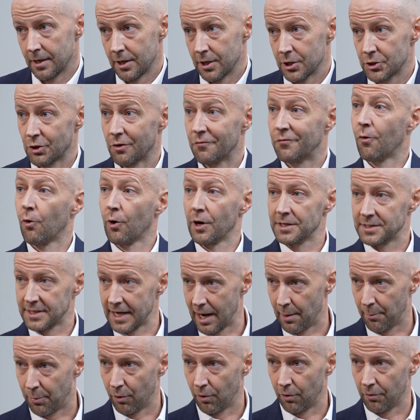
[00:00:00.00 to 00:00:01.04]
So for
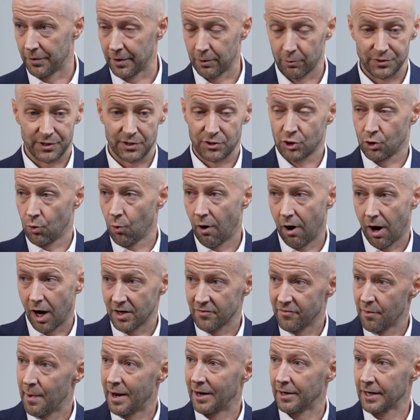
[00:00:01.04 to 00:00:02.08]
example, there was a squad
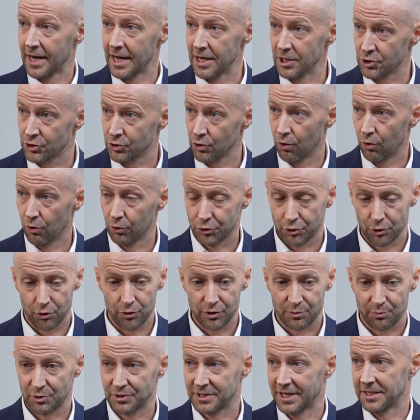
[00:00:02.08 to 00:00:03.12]
of about 8
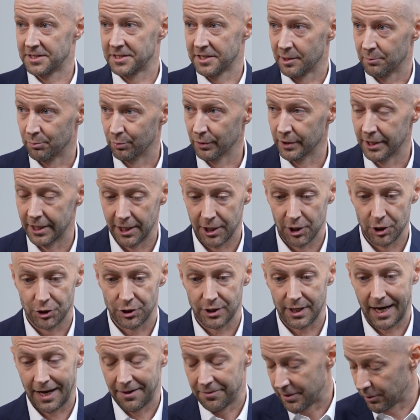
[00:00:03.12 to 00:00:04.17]
soldiers protecting a bridge,
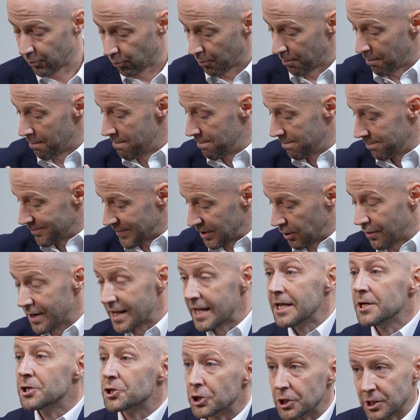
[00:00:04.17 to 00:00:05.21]
and there were
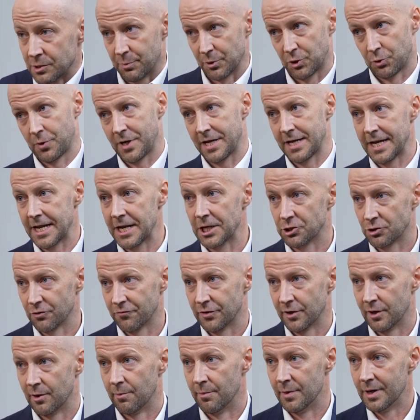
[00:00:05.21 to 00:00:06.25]
inches between each of
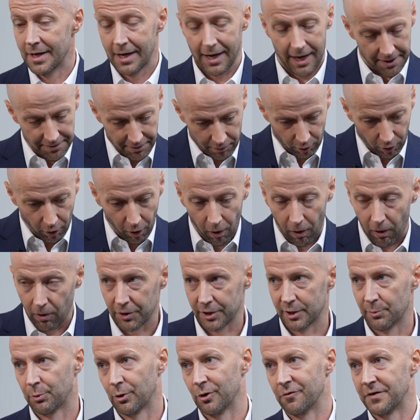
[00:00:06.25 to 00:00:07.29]
them, and they were all
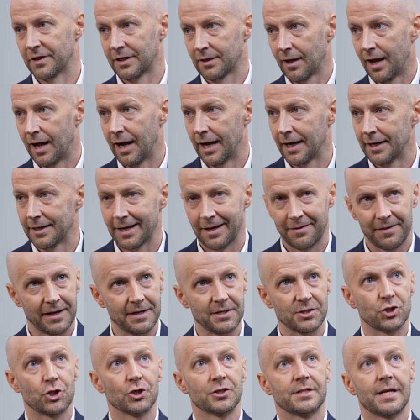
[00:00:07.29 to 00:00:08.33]
in a perfect line, and that
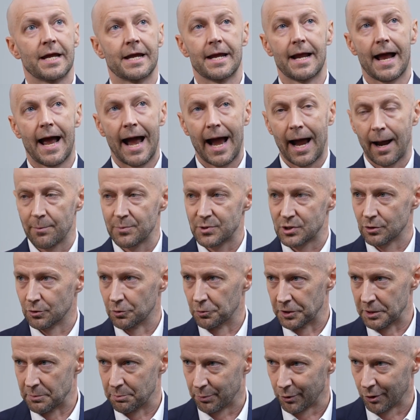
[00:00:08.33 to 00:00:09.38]
is just an
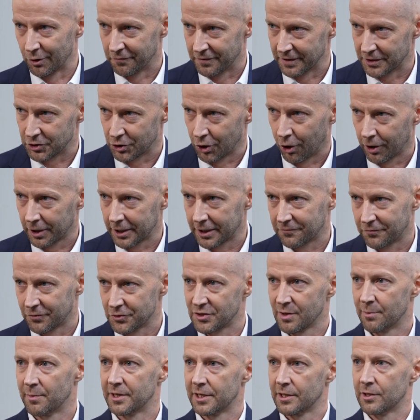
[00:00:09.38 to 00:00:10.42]
absolutely perfect target for
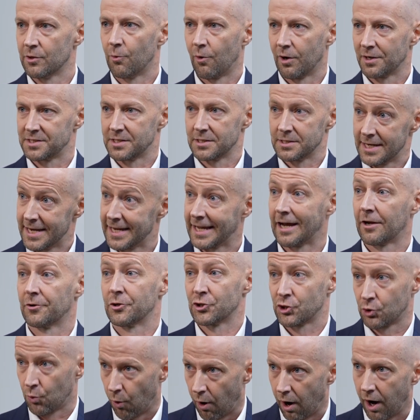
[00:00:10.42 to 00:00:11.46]
somebody that wants to take out a
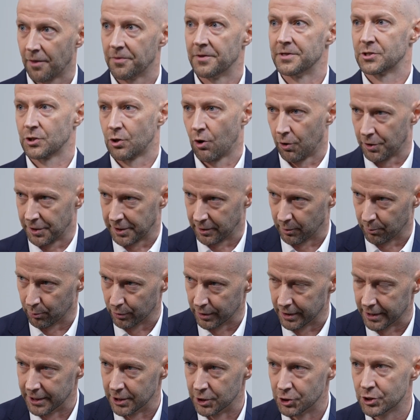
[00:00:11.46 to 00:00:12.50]
squad that's guarding a
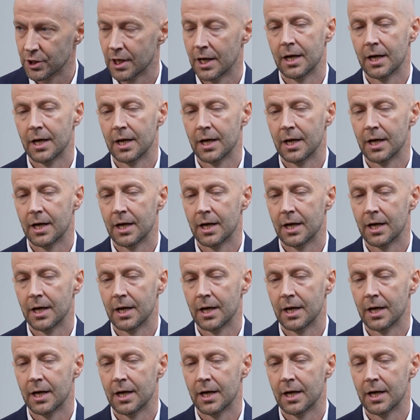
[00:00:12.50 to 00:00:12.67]
bridge.